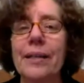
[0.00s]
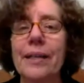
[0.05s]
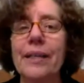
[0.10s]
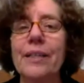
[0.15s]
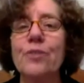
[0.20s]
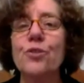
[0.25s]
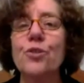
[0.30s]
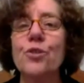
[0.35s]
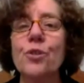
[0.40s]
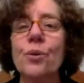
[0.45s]

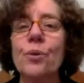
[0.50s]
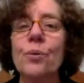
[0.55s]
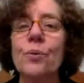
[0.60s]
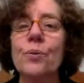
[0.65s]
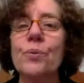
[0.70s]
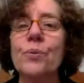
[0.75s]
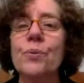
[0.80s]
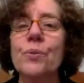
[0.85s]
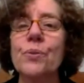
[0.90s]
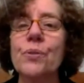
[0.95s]
It
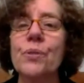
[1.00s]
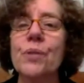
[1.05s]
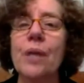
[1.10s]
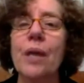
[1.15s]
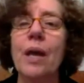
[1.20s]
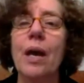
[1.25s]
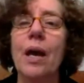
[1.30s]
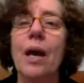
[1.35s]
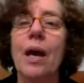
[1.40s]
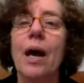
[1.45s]
shows,
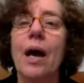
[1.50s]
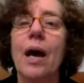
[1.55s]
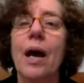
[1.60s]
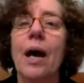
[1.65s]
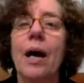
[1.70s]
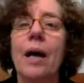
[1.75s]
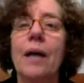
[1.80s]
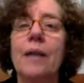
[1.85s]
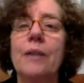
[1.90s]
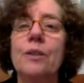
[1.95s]

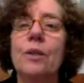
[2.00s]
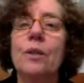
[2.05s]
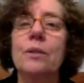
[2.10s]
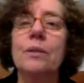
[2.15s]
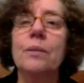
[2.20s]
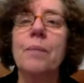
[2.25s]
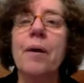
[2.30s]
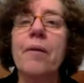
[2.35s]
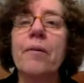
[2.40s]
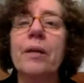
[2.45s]
uh, it's called
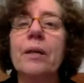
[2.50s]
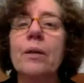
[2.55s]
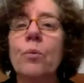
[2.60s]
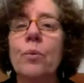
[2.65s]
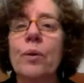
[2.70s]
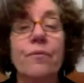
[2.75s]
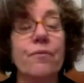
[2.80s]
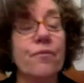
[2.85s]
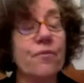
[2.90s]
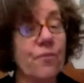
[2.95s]
America
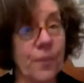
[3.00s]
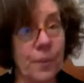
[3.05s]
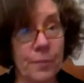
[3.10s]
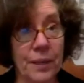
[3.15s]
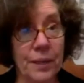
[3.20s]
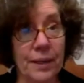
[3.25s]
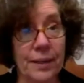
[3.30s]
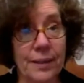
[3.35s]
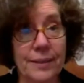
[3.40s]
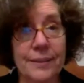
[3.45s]
When
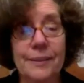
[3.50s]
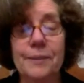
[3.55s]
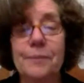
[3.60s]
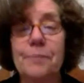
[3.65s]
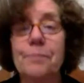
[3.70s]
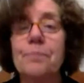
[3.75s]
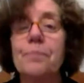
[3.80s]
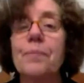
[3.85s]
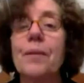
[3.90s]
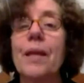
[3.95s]
Feminized,
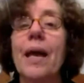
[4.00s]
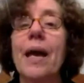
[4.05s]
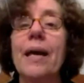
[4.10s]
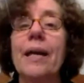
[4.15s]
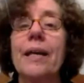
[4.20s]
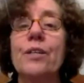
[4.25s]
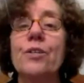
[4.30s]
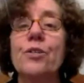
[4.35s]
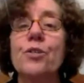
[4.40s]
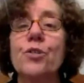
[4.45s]
and
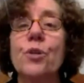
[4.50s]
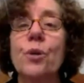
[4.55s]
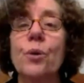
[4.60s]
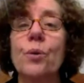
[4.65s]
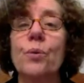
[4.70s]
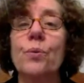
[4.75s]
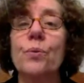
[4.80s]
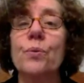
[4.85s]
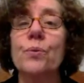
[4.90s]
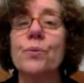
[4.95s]
it
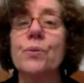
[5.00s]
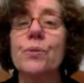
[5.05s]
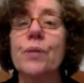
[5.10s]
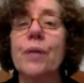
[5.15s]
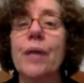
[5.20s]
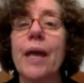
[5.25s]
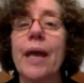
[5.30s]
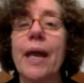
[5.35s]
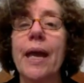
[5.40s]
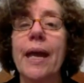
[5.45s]
shows
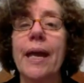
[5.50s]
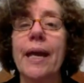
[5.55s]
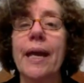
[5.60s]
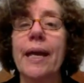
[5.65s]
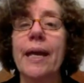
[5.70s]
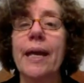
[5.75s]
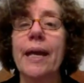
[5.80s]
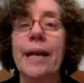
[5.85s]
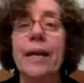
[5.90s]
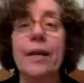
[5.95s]

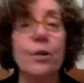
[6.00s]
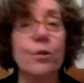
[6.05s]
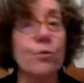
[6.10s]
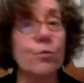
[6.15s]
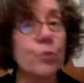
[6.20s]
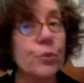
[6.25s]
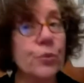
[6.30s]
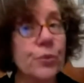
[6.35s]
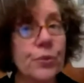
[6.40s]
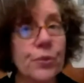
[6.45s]
a hen and a
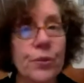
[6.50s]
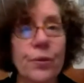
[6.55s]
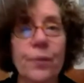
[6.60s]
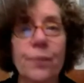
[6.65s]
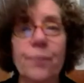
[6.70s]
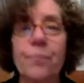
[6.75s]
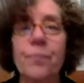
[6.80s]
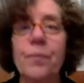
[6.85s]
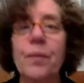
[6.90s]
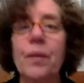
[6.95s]

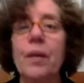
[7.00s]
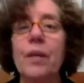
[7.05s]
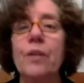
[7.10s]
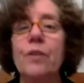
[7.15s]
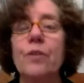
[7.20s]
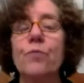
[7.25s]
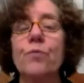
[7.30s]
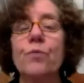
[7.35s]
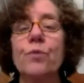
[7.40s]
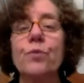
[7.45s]
rooster.
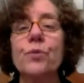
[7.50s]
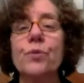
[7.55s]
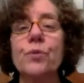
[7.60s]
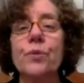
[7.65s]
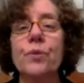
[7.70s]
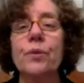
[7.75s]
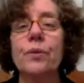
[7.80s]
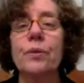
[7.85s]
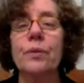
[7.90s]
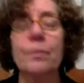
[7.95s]
The
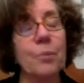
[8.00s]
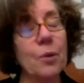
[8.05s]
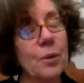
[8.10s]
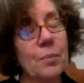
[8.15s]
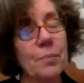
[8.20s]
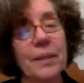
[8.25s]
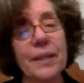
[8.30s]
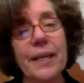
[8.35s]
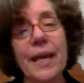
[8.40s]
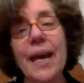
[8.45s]
rooster, uh, pardon
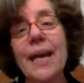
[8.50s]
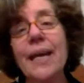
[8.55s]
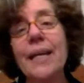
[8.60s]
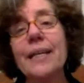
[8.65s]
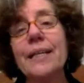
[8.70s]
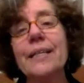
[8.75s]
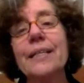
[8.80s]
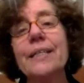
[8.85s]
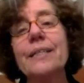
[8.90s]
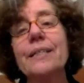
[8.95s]
me, the hen
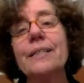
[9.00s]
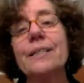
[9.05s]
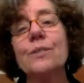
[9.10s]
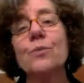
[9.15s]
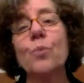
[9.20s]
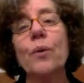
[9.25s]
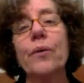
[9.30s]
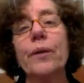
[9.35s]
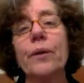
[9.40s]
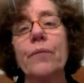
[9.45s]
is
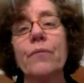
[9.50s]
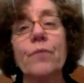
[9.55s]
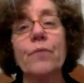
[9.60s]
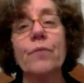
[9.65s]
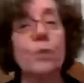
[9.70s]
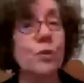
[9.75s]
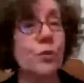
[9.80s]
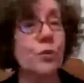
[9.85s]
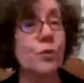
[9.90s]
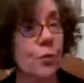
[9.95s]
wearing a
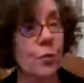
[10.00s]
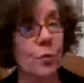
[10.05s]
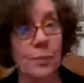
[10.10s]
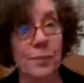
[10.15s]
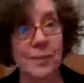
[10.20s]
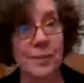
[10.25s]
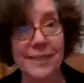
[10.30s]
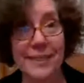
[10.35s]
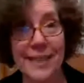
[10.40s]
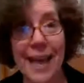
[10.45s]
Votes for Women
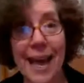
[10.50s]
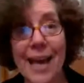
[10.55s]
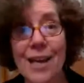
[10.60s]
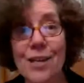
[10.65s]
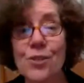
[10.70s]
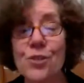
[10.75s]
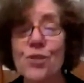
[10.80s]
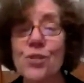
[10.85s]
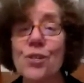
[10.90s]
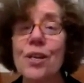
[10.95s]

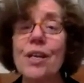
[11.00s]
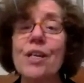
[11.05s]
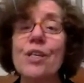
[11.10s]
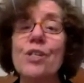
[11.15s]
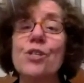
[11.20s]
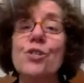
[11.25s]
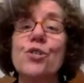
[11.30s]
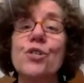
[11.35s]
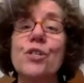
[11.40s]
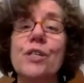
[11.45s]
sash.
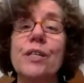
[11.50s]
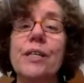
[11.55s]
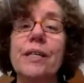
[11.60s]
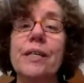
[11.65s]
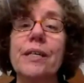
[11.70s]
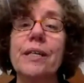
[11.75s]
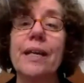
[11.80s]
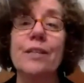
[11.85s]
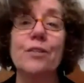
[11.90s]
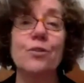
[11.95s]
She
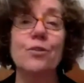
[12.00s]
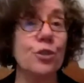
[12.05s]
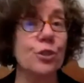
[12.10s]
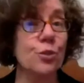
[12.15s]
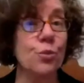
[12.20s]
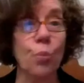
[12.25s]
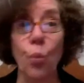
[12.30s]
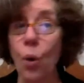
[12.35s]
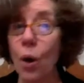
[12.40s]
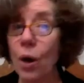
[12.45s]
has
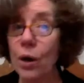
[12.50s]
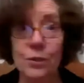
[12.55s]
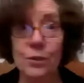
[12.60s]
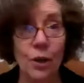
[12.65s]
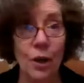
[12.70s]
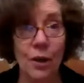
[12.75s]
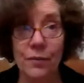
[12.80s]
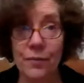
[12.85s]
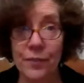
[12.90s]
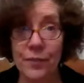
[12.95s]
just walked
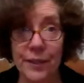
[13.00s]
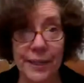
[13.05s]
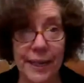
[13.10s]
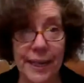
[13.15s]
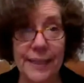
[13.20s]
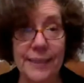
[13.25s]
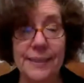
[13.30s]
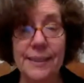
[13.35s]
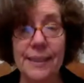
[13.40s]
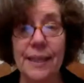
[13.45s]
off the
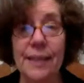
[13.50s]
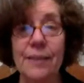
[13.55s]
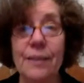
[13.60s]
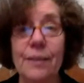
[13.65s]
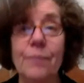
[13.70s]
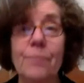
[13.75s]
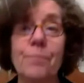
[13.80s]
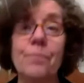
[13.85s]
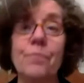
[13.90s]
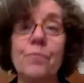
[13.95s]
nest, and
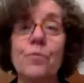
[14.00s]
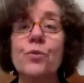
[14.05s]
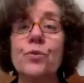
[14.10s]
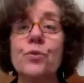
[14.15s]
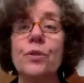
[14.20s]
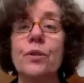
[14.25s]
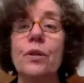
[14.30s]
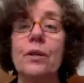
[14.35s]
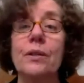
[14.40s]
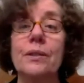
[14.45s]
the rooster
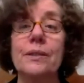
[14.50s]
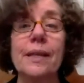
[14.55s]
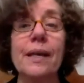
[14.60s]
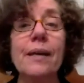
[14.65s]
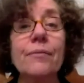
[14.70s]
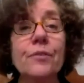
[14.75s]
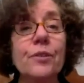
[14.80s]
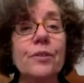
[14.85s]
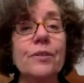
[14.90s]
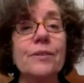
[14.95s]
calls
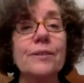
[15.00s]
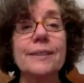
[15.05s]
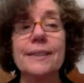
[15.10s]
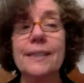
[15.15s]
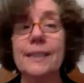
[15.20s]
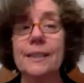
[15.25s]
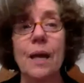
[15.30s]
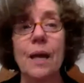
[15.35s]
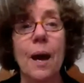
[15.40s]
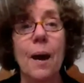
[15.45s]
after her and
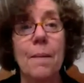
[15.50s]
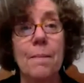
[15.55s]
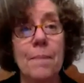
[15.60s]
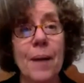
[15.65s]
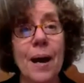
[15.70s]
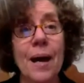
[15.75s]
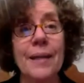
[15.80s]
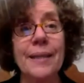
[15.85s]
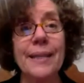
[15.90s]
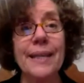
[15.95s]
says,
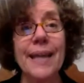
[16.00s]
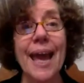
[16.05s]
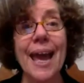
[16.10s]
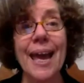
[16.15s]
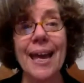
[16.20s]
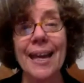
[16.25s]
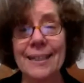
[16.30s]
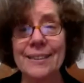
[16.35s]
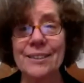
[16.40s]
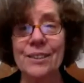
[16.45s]
Ma, the
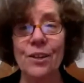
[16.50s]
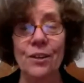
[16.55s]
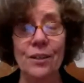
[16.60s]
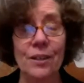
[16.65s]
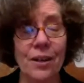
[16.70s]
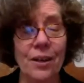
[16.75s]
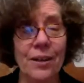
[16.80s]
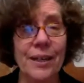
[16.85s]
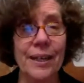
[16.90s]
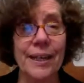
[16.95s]
eggs are
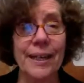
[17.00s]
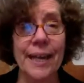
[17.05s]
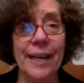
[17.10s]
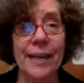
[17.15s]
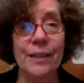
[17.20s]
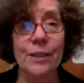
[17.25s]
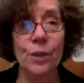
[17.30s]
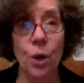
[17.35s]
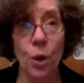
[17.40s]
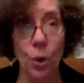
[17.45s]
gonna
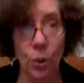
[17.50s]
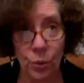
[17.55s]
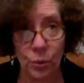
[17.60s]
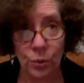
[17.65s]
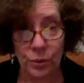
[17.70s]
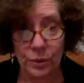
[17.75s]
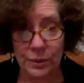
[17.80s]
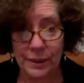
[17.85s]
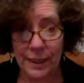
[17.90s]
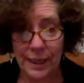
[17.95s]
get
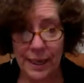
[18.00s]
cold.